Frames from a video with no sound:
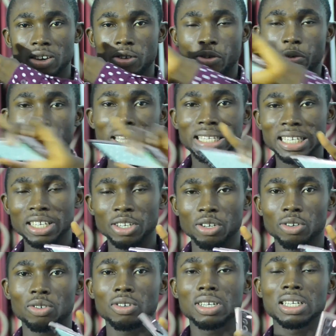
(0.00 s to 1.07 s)
rating,
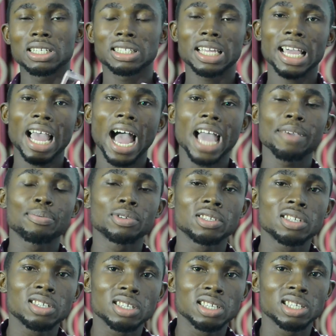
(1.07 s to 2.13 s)
no, say IP
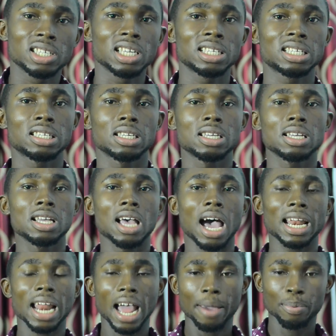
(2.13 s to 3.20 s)
66.
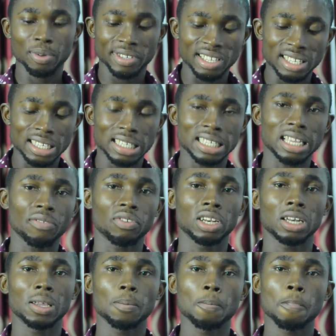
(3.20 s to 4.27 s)
An IP
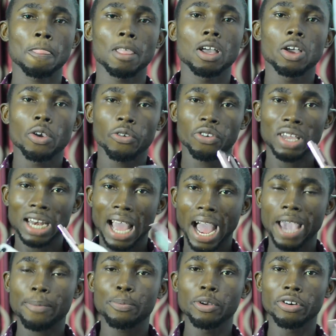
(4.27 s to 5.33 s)
67, she an
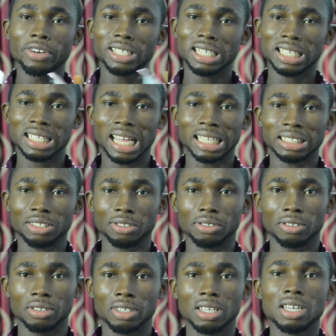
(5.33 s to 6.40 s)
IP resistant, no.
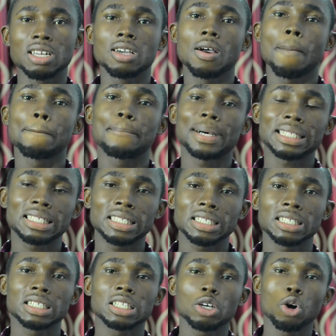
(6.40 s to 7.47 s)
But
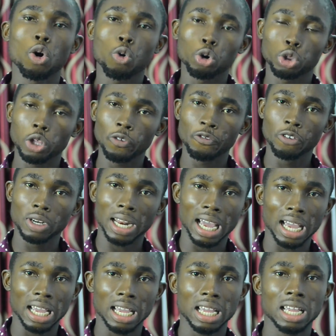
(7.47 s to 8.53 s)
okoto phone na,